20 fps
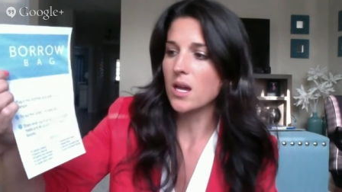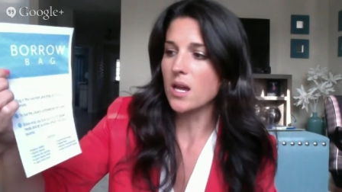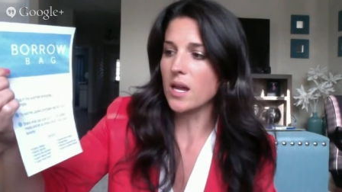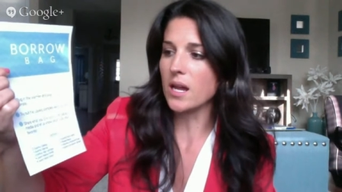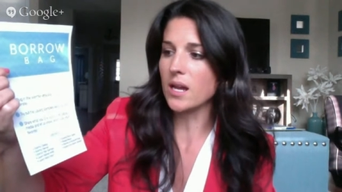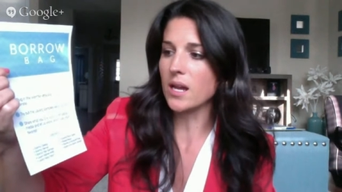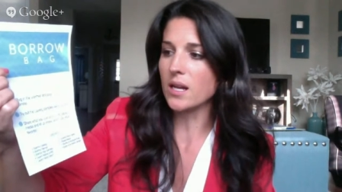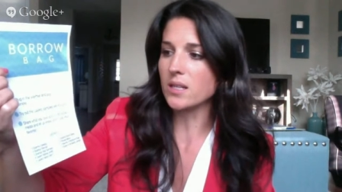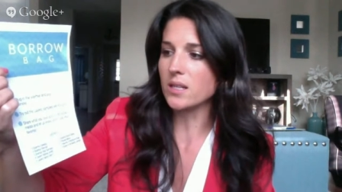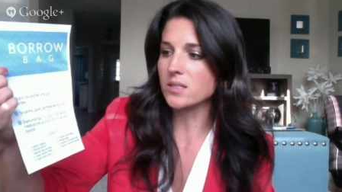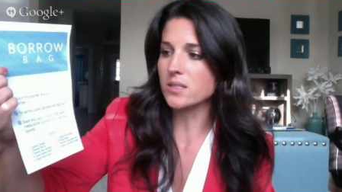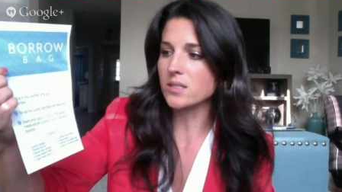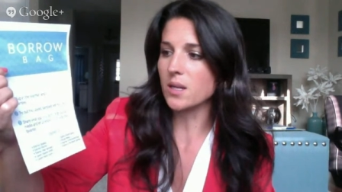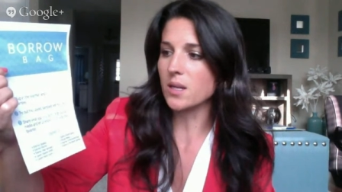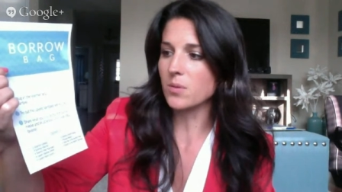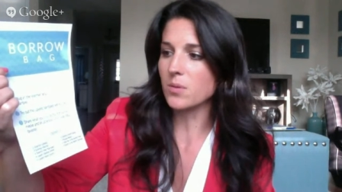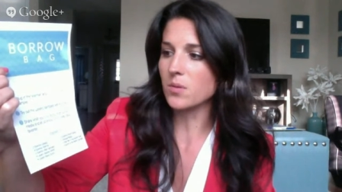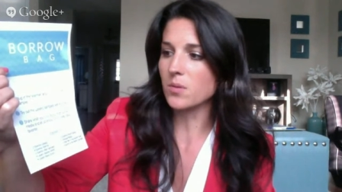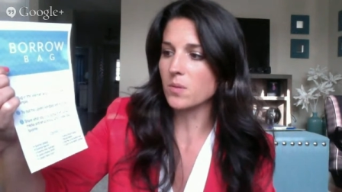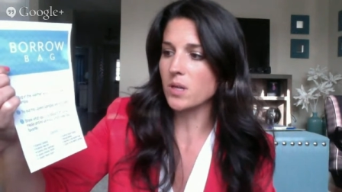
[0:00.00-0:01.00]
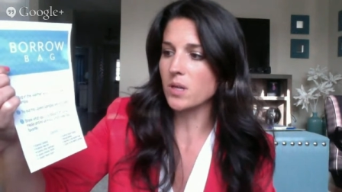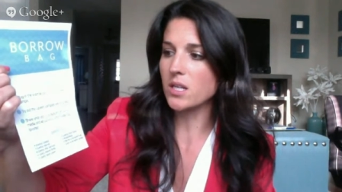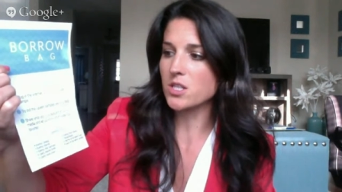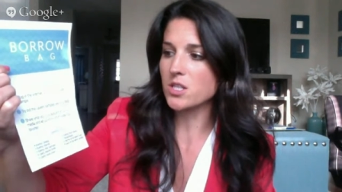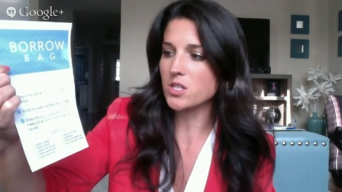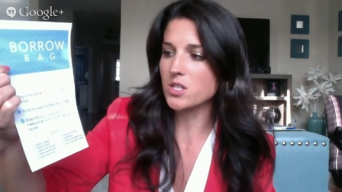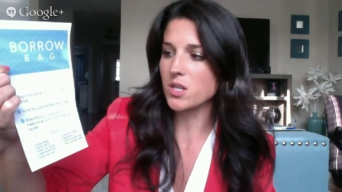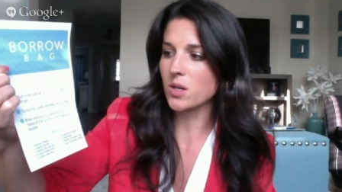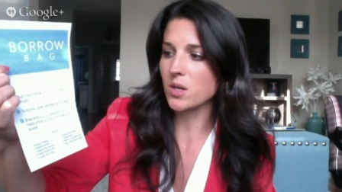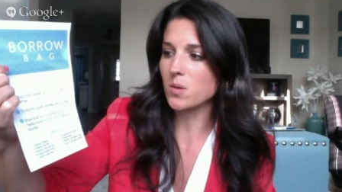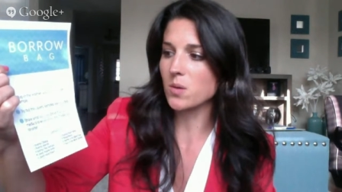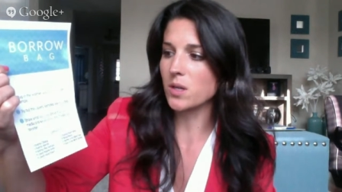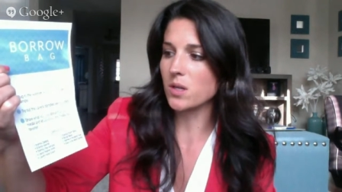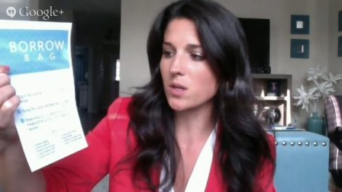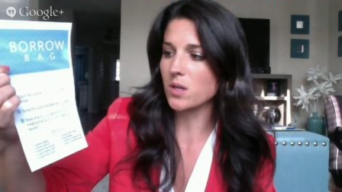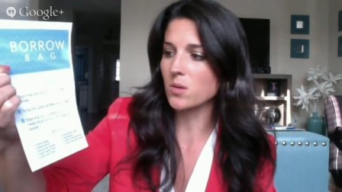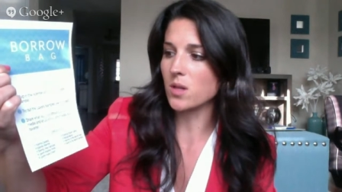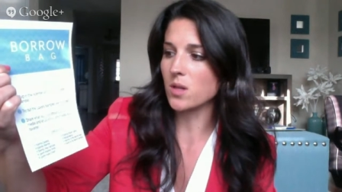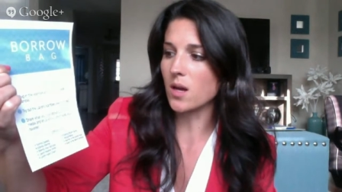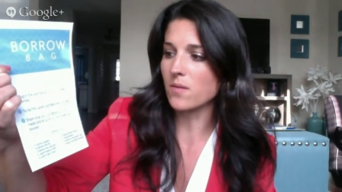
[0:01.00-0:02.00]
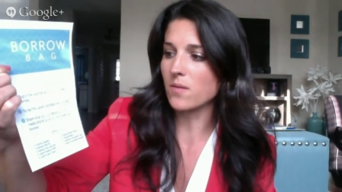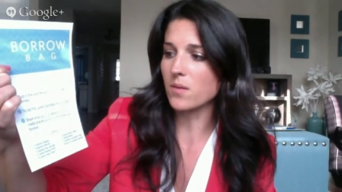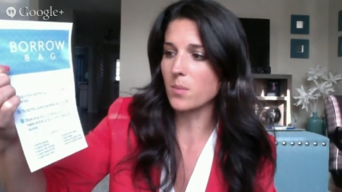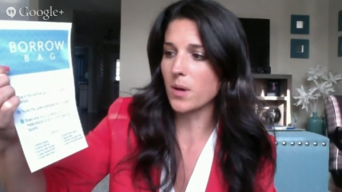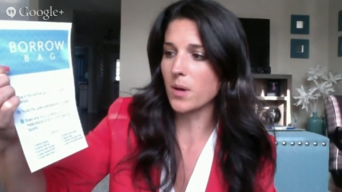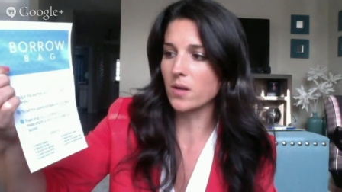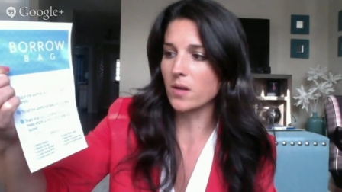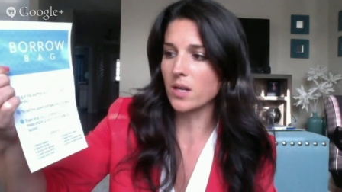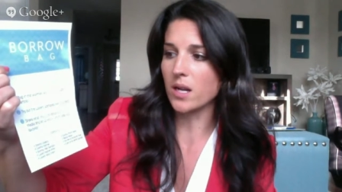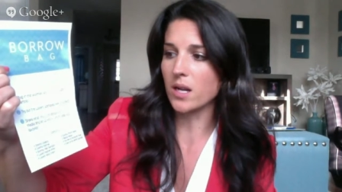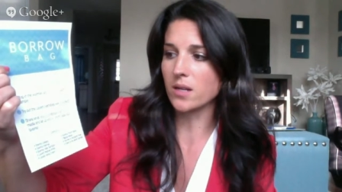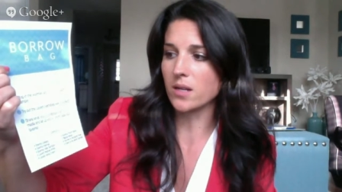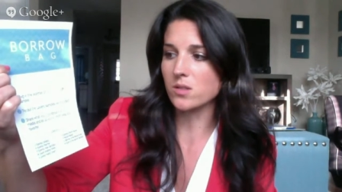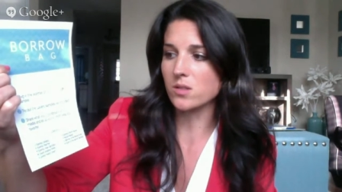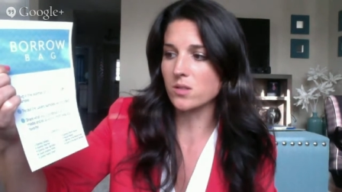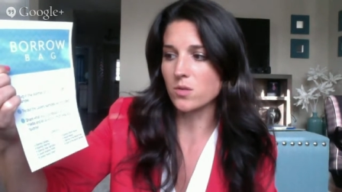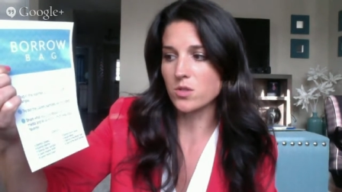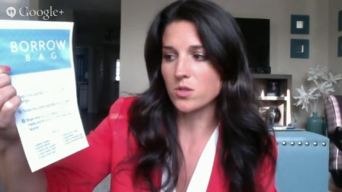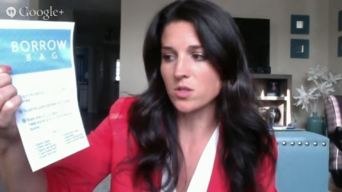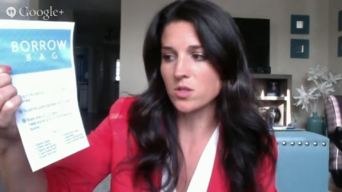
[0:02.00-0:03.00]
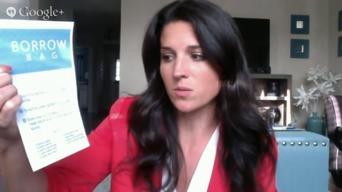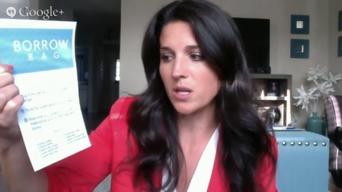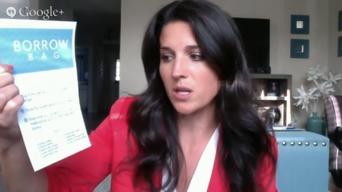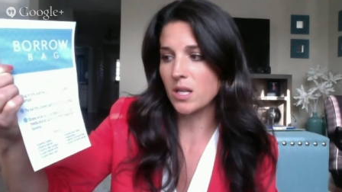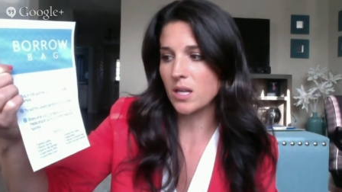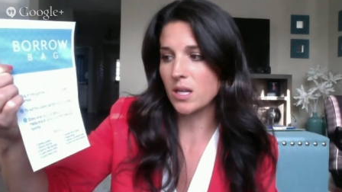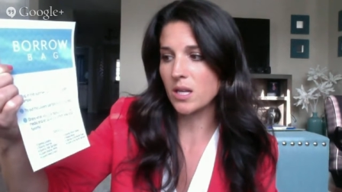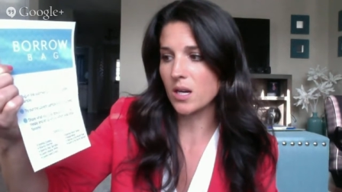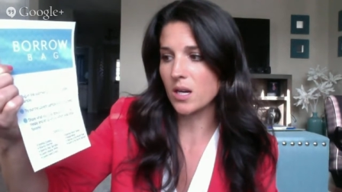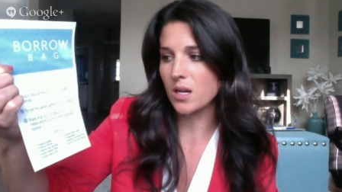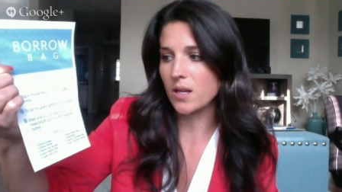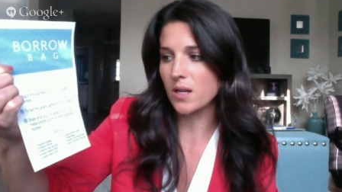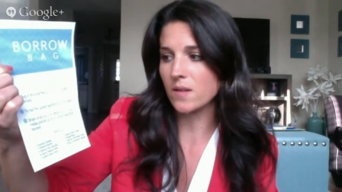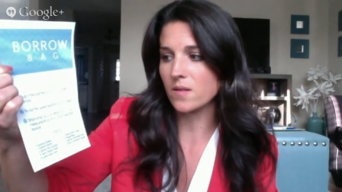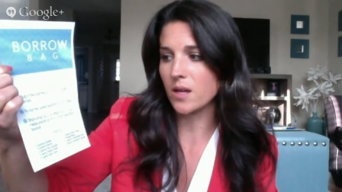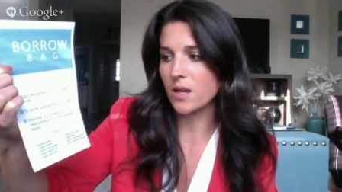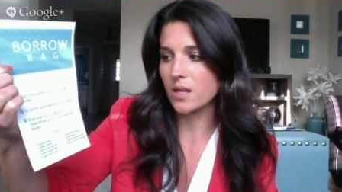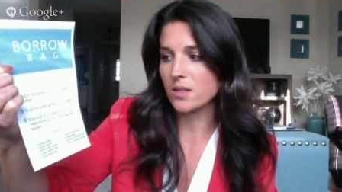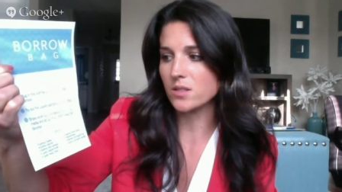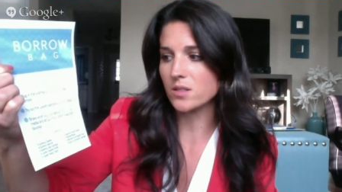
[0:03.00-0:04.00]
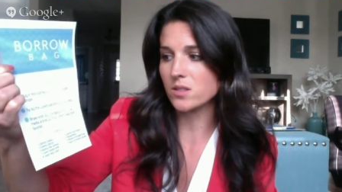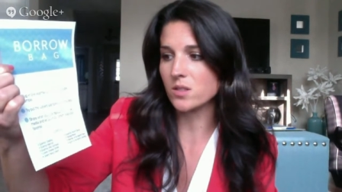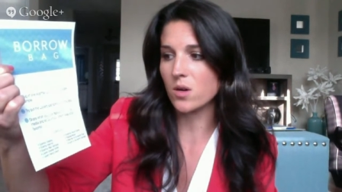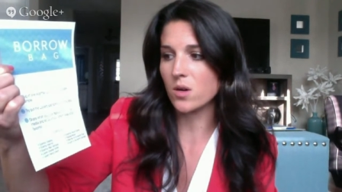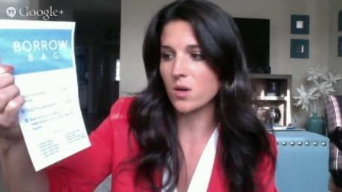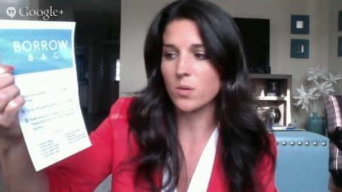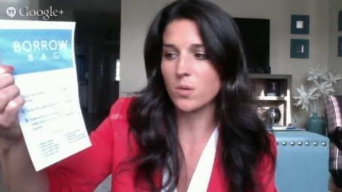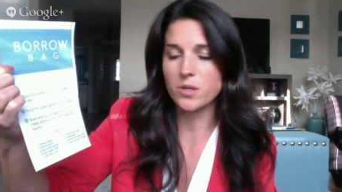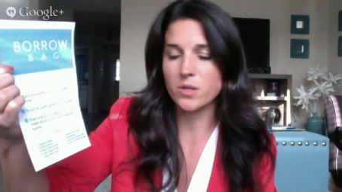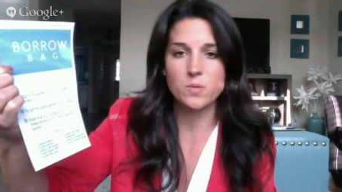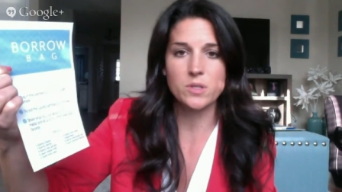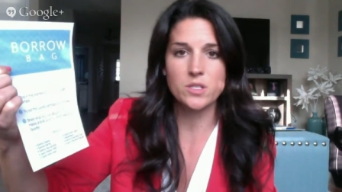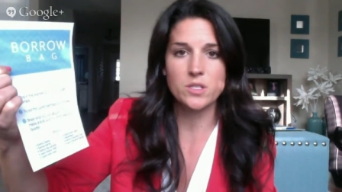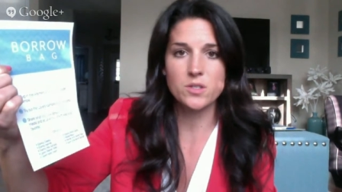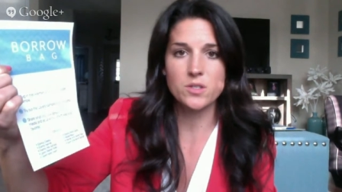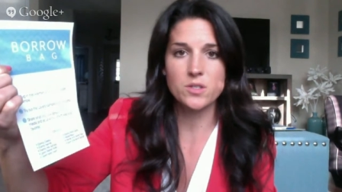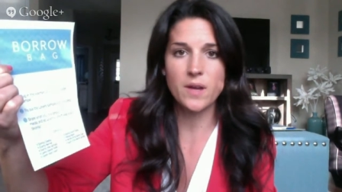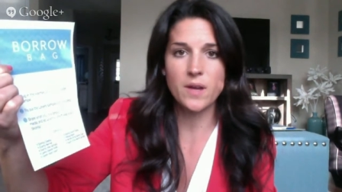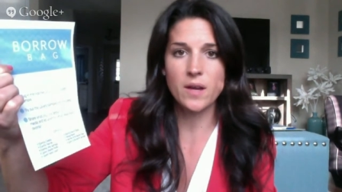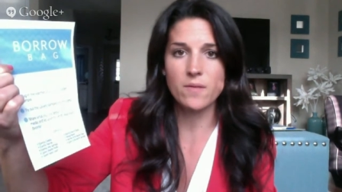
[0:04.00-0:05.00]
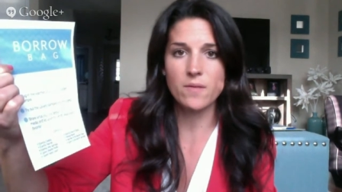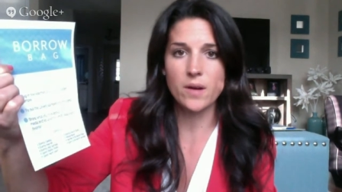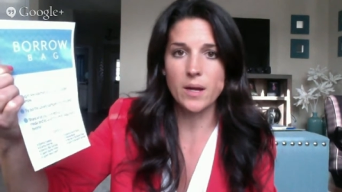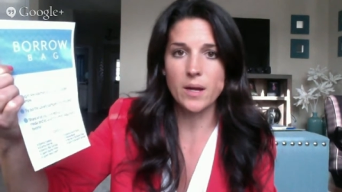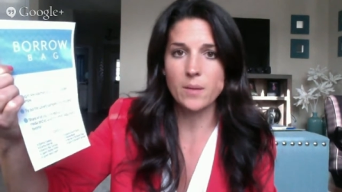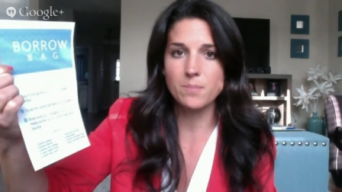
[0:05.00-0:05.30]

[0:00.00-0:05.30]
And step 3, share what you love about it on social media and let us know which was your favorite.